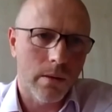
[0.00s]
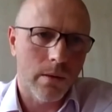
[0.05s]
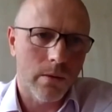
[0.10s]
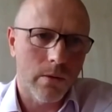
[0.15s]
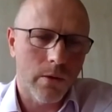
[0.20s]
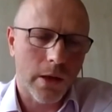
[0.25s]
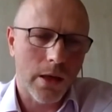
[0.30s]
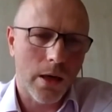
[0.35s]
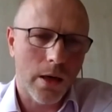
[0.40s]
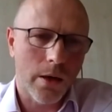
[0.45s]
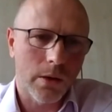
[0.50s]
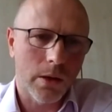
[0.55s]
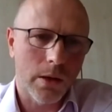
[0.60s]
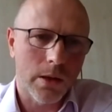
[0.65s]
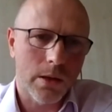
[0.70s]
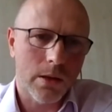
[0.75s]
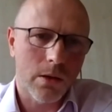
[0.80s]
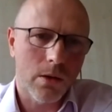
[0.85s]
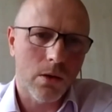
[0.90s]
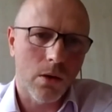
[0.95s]

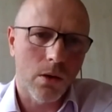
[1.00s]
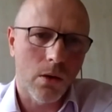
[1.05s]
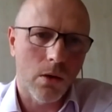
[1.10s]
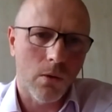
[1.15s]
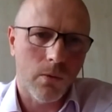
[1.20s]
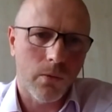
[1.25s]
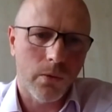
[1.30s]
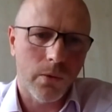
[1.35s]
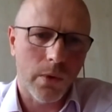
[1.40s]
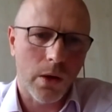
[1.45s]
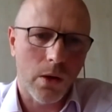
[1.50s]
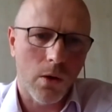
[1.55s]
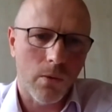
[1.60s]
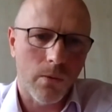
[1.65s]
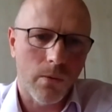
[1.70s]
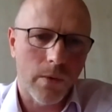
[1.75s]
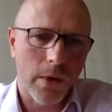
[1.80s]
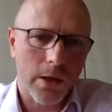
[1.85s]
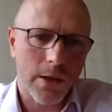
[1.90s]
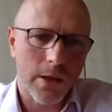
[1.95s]
regardless of
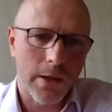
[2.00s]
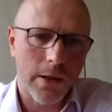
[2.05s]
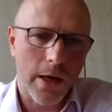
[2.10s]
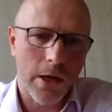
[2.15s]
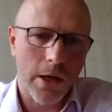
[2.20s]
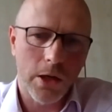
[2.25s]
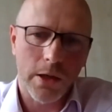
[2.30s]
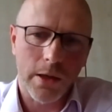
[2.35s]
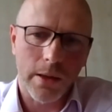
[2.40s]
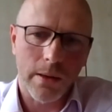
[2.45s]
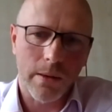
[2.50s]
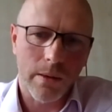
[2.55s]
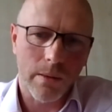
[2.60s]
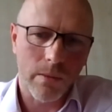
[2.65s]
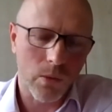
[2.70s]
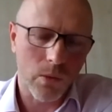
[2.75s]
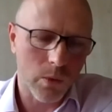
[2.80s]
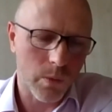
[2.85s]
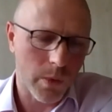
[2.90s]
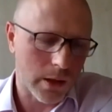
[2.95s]
vaccination.
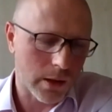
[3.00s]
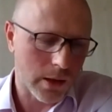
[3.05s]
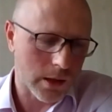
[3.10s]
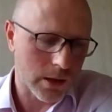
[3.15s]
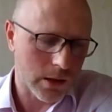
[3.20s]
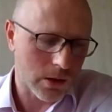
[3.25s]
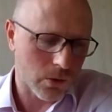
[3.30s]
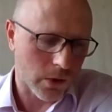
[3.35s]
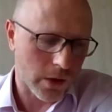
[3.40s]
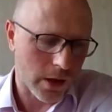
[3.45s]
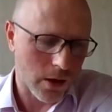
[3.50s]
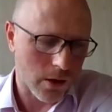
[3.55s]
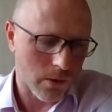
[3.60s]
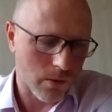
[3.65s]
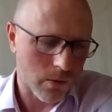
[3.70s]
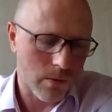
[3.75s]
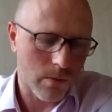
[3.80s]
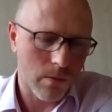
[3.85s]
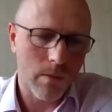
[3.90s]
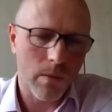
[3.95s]
It would be nice to
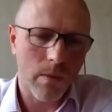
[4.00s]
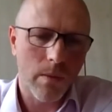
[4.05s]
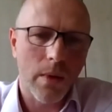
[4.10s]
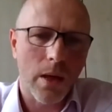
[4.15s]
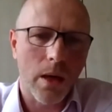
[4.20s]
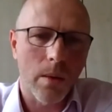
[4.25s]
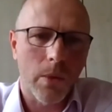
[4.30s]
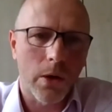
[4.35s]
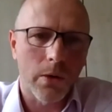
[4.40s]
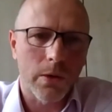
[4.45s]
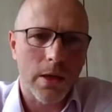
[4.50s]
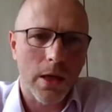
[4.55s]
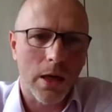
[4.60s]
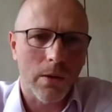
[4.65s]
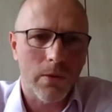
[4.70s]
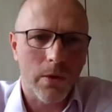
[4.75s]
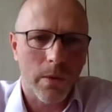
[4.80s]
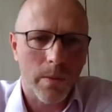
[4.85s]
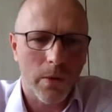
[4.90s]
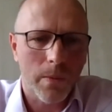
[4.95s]
hear about
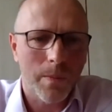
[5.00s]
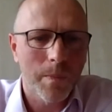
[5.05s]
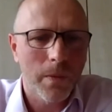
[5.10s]
that from you.